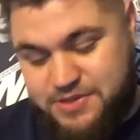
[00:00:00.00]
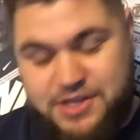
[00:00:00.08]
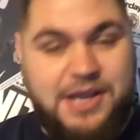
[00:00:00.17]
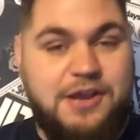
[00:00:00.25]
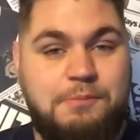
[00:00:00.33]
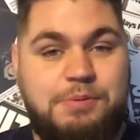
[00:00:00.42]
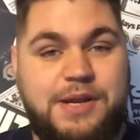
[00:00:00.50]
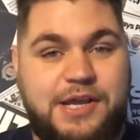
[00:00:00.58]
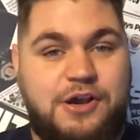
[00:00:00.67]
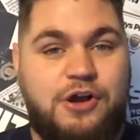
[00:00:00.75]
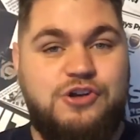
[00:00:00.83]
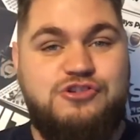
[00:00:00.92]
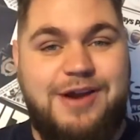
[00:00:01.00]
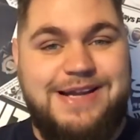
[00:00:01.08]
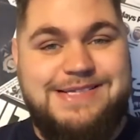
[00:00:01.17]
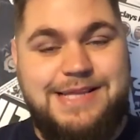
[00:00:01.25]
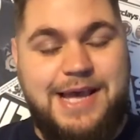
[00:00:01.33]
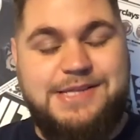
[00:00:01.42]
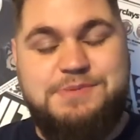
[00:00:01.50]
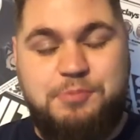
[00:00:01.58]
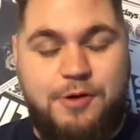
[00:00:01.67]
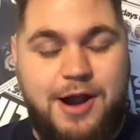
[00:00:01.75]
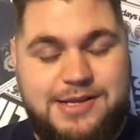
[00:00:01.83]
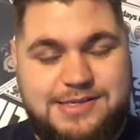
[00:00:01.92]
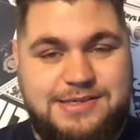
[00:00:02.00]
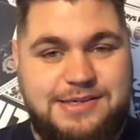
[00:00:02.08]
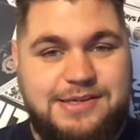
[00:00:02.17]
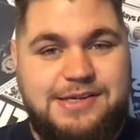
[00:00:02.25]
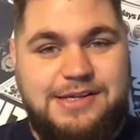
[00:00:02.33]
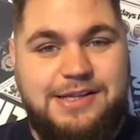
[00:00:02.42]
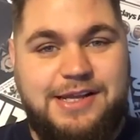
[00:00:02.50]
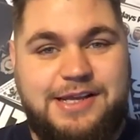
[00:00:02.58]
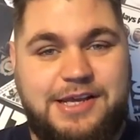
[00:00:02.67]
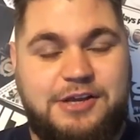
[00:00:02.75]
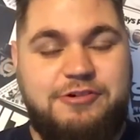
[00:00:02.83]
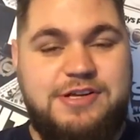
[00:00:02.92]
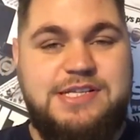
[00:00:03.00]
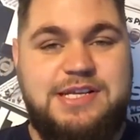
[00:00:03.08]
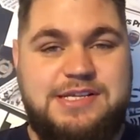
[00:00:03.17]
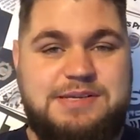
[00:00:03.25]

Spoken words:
in complete contrast, The Express linking Christian